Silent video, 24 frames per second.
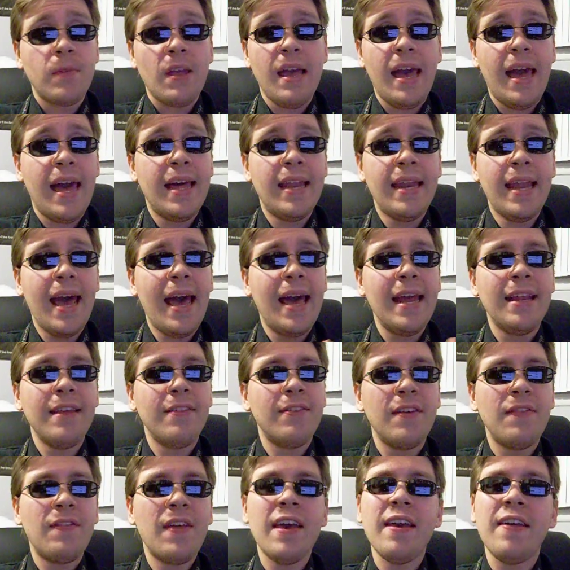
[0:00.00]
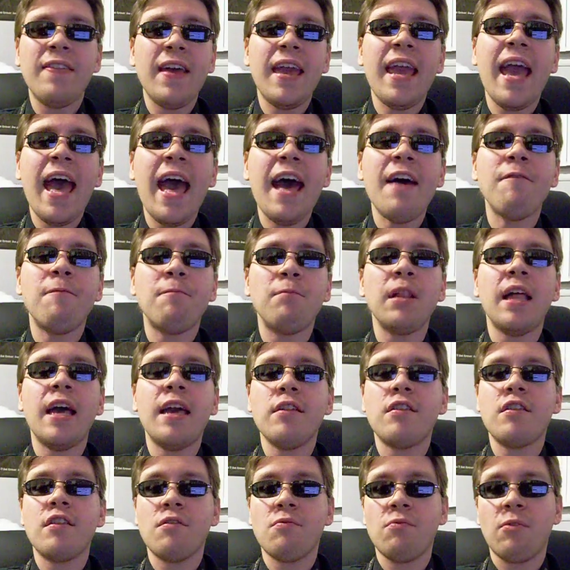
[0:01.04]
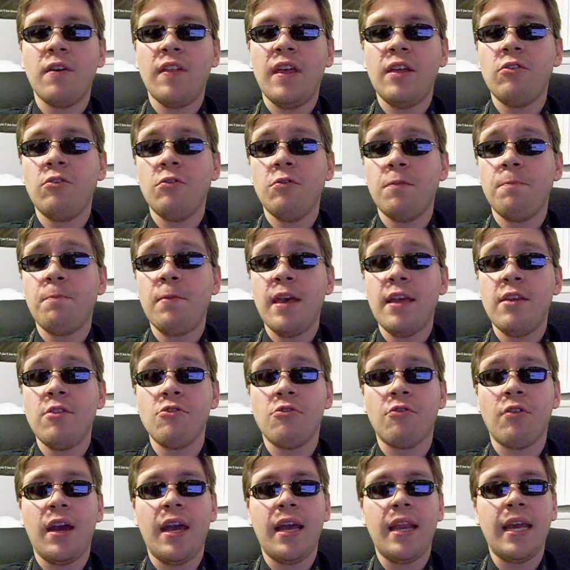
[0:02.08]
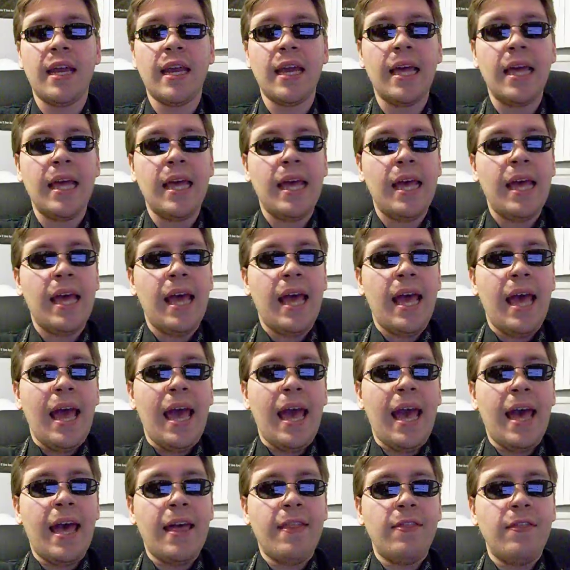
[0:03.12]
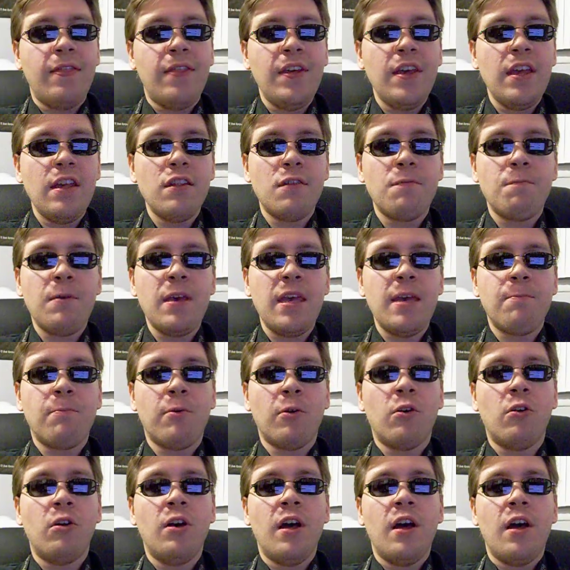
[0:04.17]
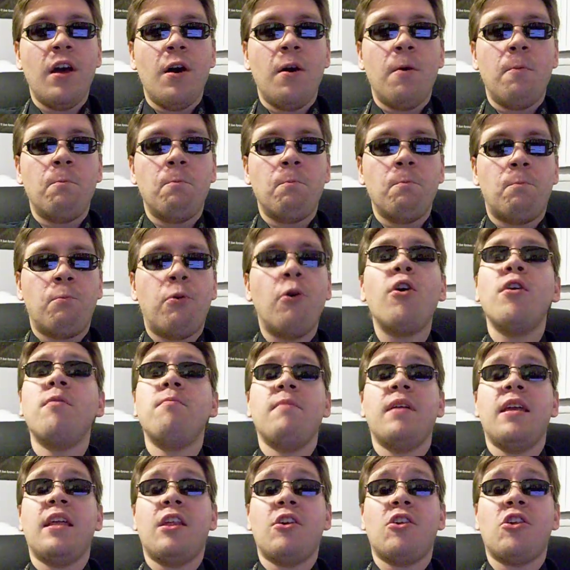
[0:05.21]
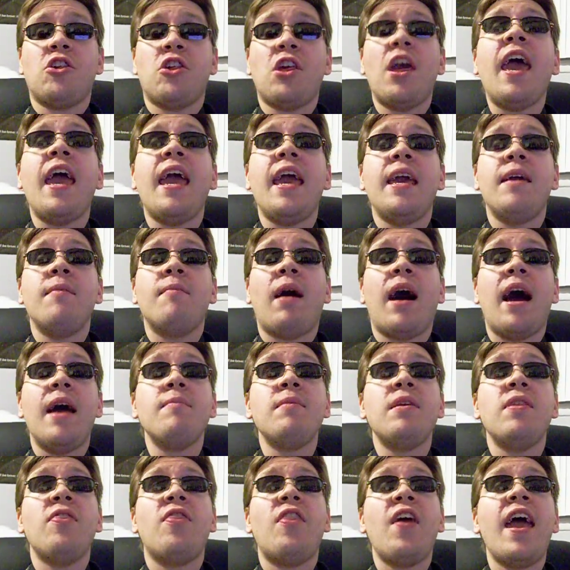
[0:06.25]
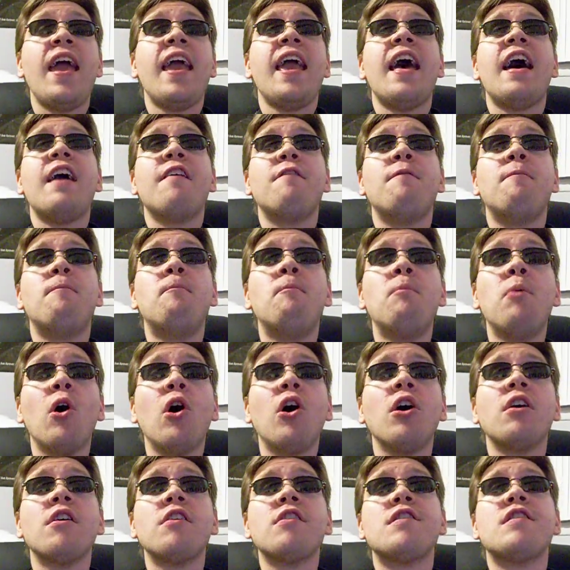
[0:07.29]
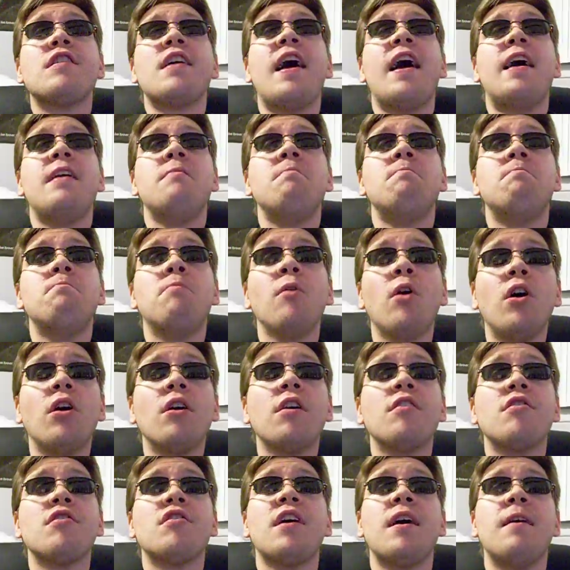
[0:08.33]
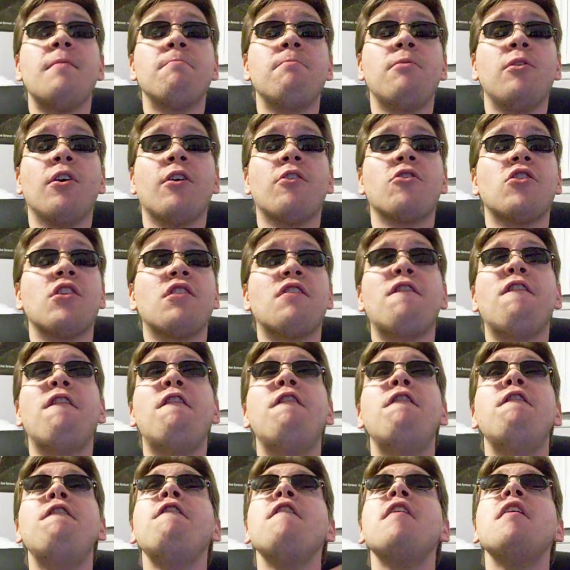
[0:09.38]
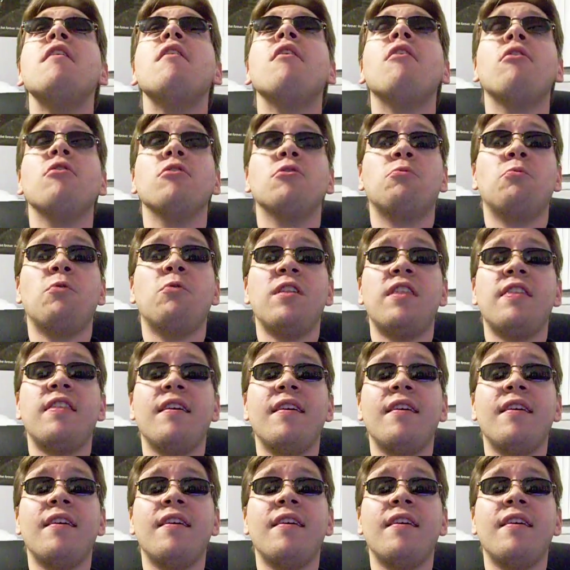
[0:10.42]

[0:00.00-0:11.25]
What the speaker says: and they have places where they do the pin trading. And these people put me to shame. I mean, they have books and books and books just filled with